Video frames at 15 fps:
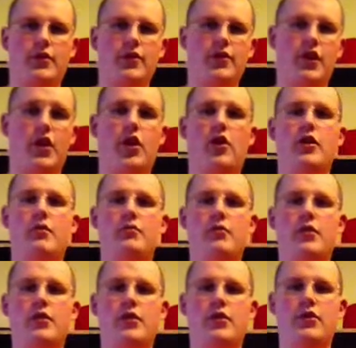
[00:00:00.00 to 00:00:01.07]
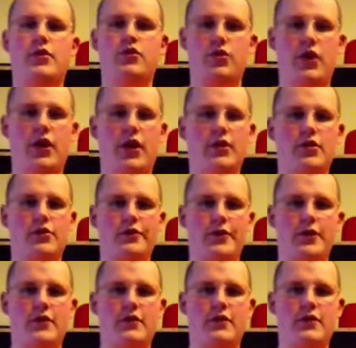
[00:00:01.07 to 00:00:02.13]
They call him Straw Hat Luffy.